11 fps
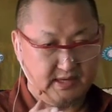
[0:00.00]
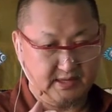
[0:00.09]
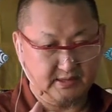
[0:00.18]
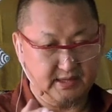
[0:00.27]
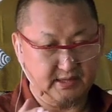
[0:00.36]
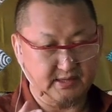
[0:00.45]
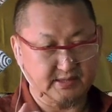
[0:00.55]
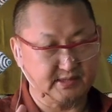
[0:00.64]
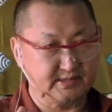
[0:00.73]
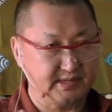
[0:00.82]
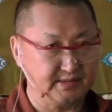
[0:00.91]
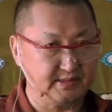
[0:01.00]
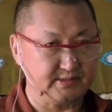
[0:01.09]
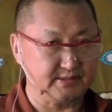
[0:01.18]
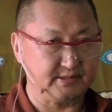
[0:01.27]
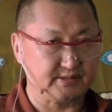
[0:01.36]
and then it's the
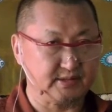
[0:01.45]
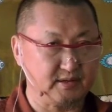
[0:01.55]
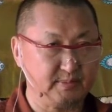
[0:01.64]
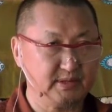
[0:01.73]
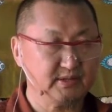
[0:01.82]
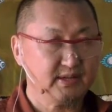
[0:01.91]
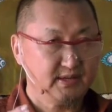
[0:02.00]
sentences coming.